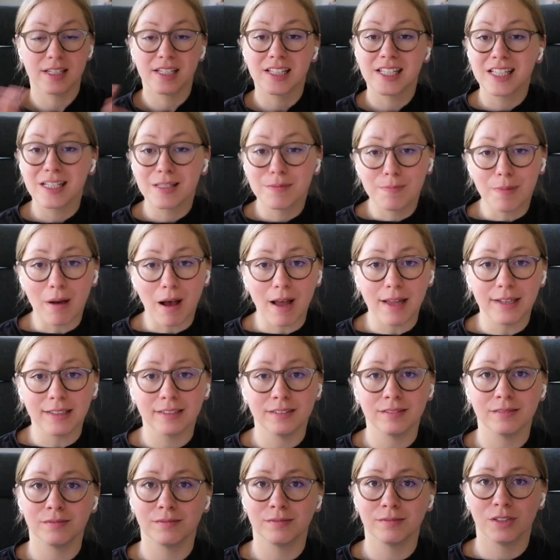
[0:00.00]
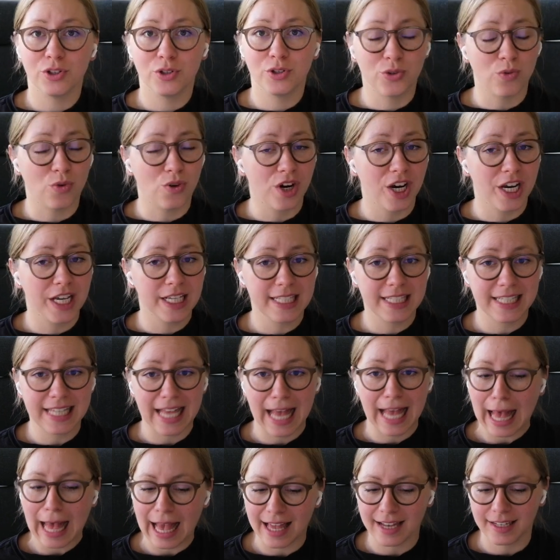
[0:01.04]
Spun, sourced,
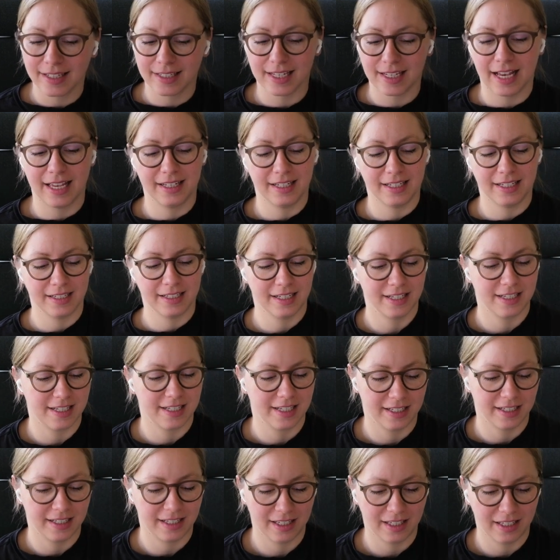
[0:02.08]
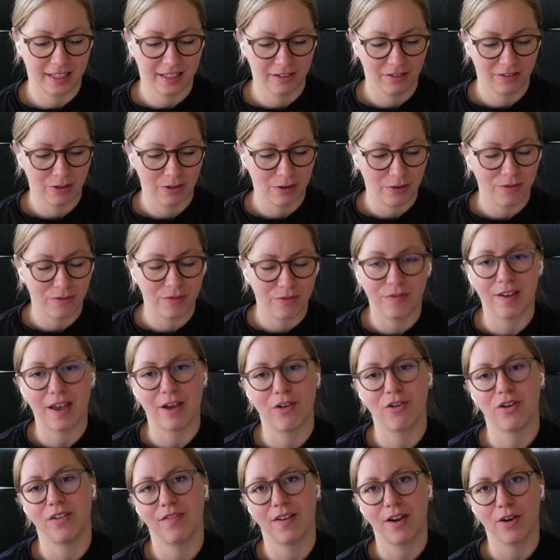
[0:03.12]
hand dyed in Italy.
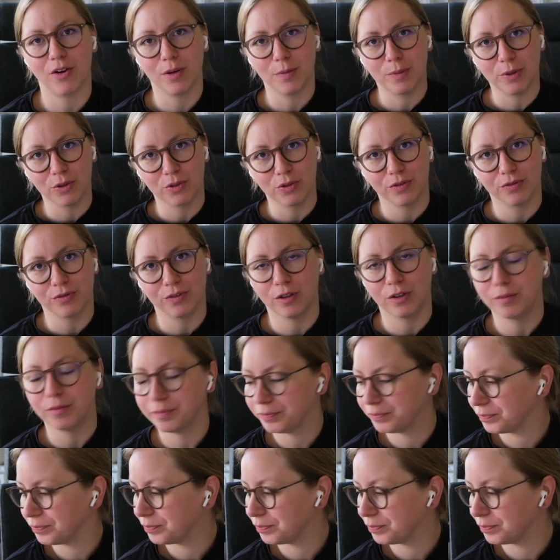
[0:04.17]
Very, very beautiful.